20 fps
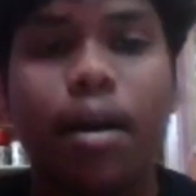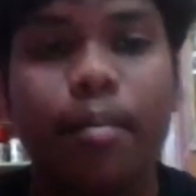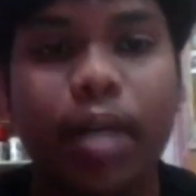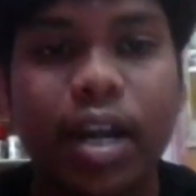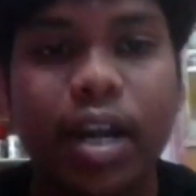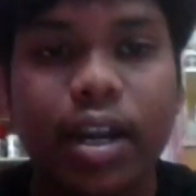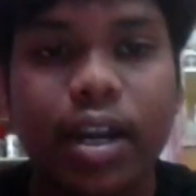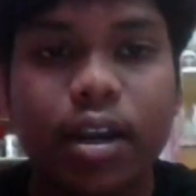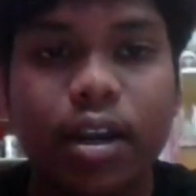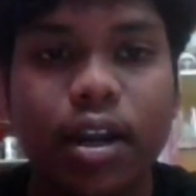
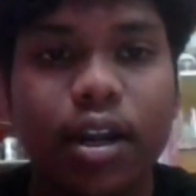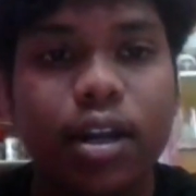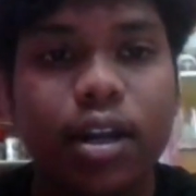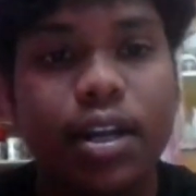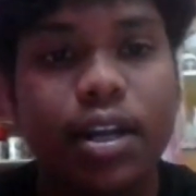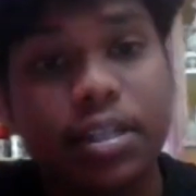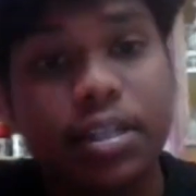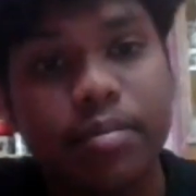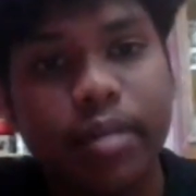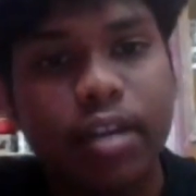decimal
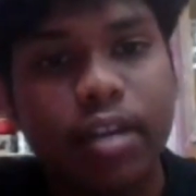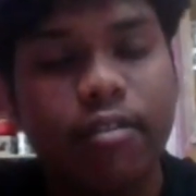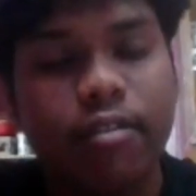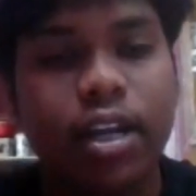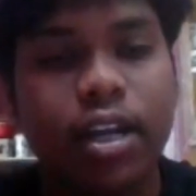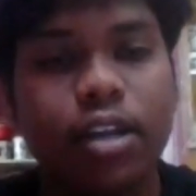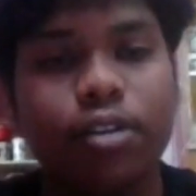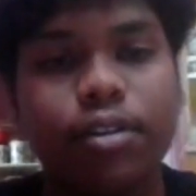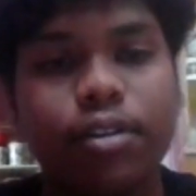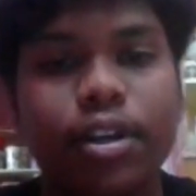value into
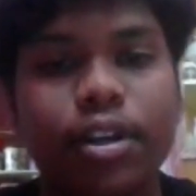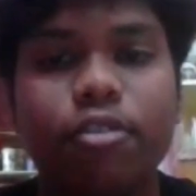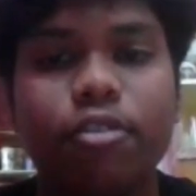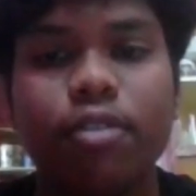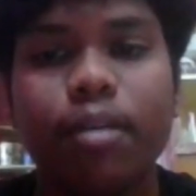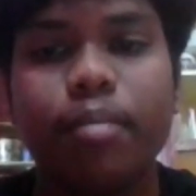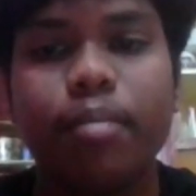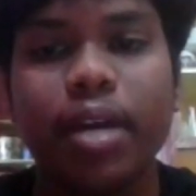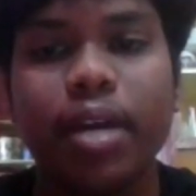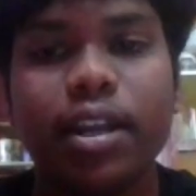a binary
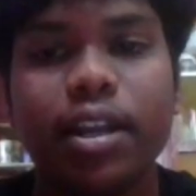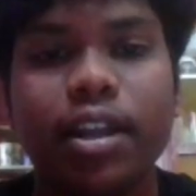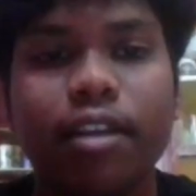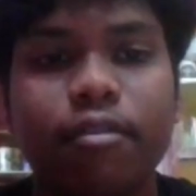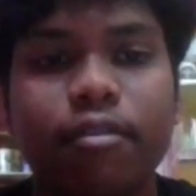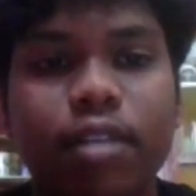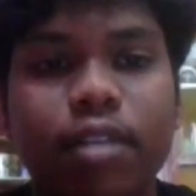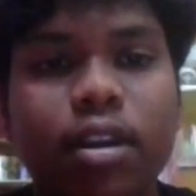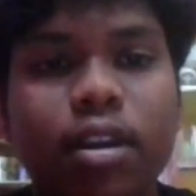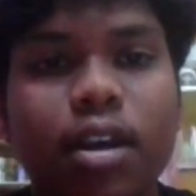one.
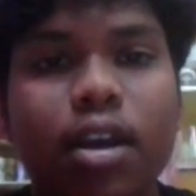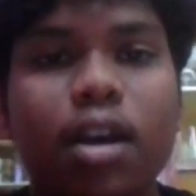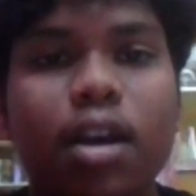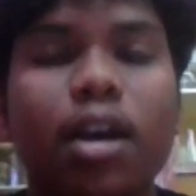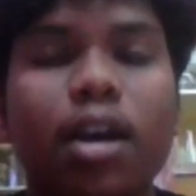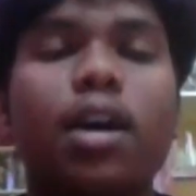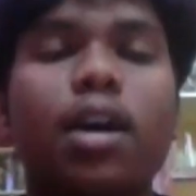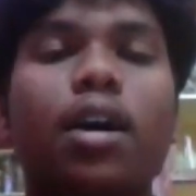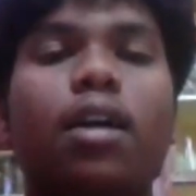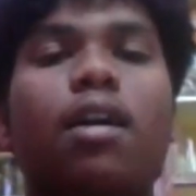
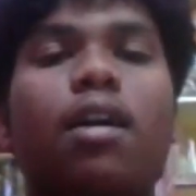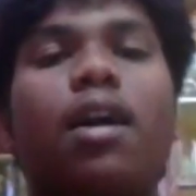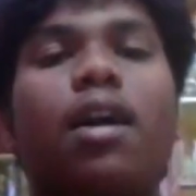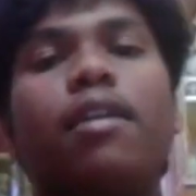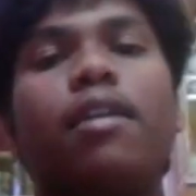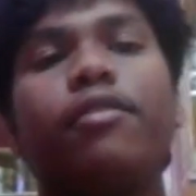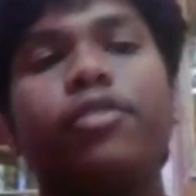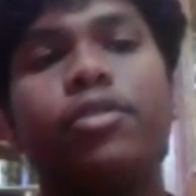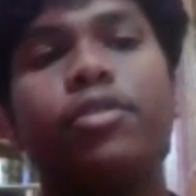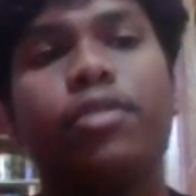I have shown
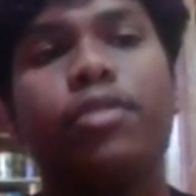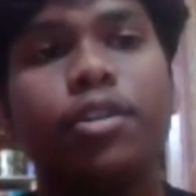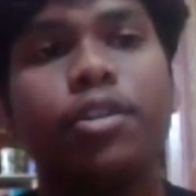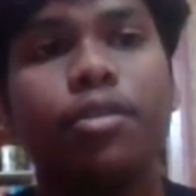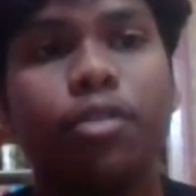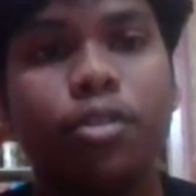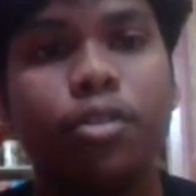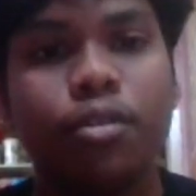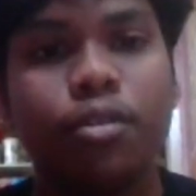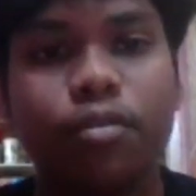you two
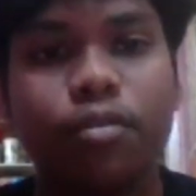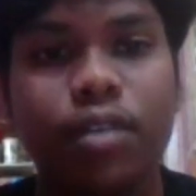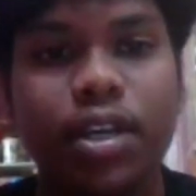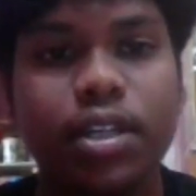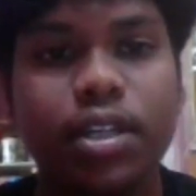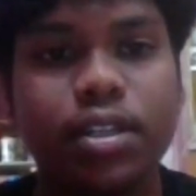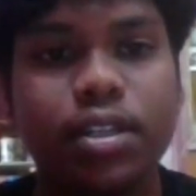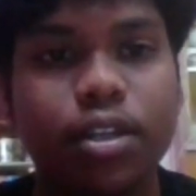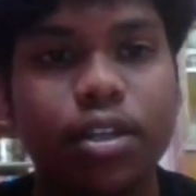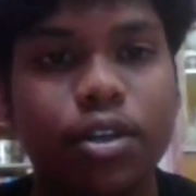ways to
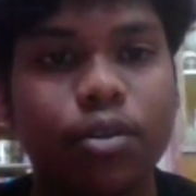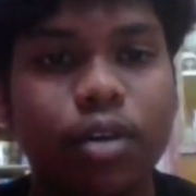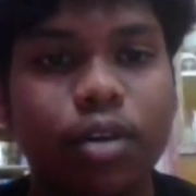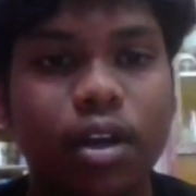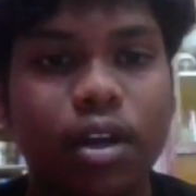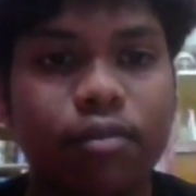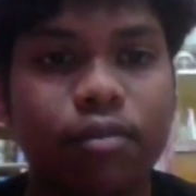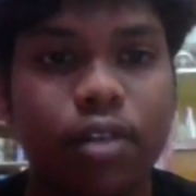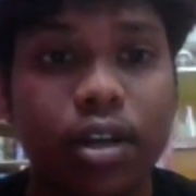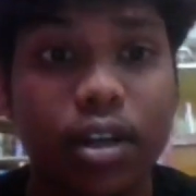convert
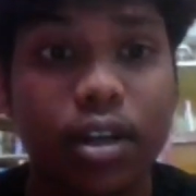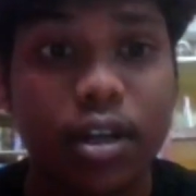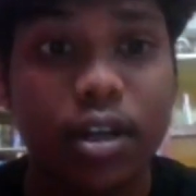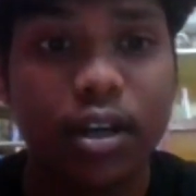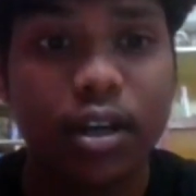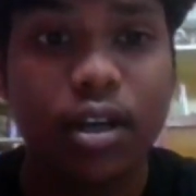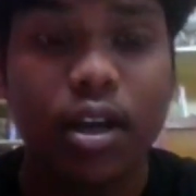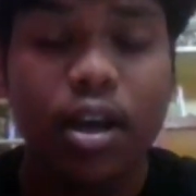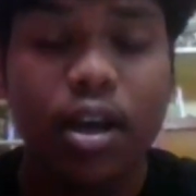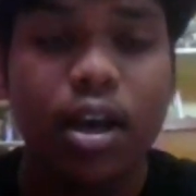a
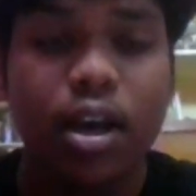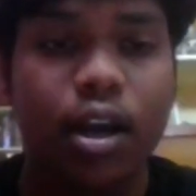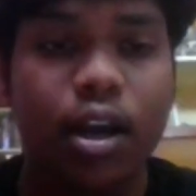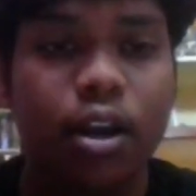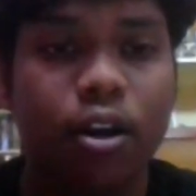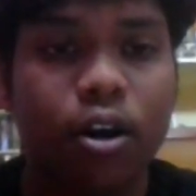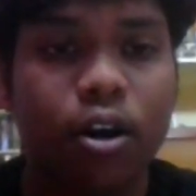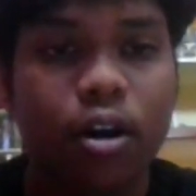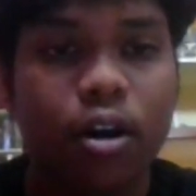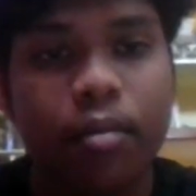normal
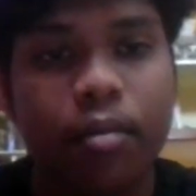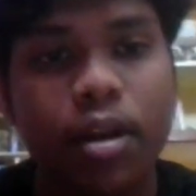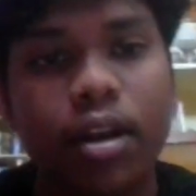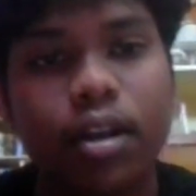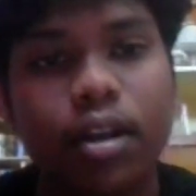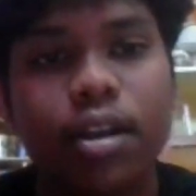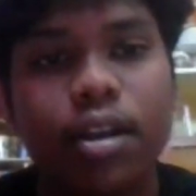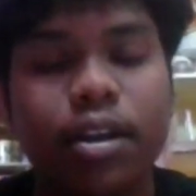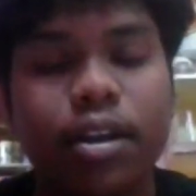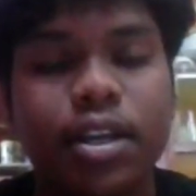
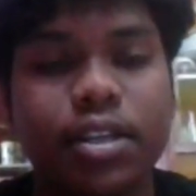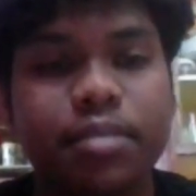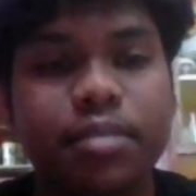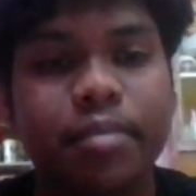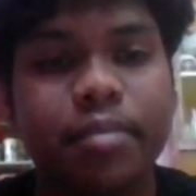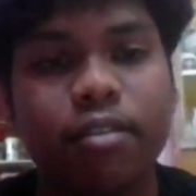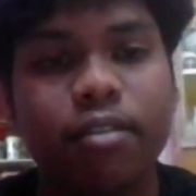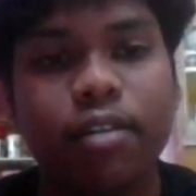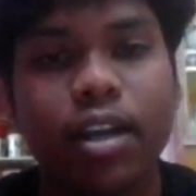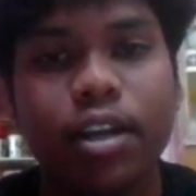decimal
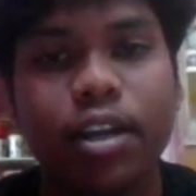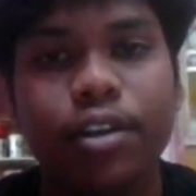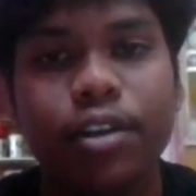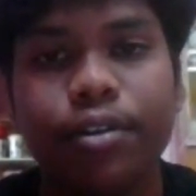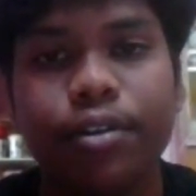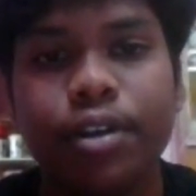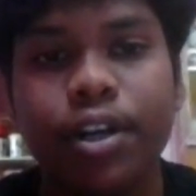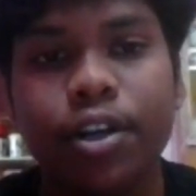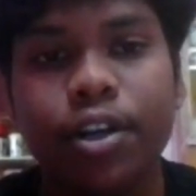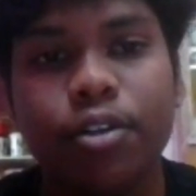value into a
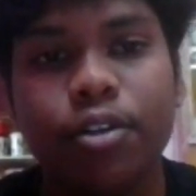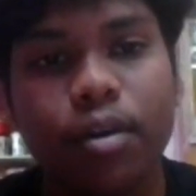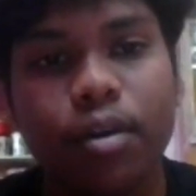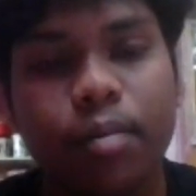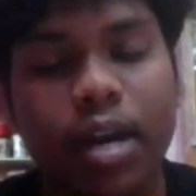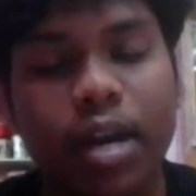binary one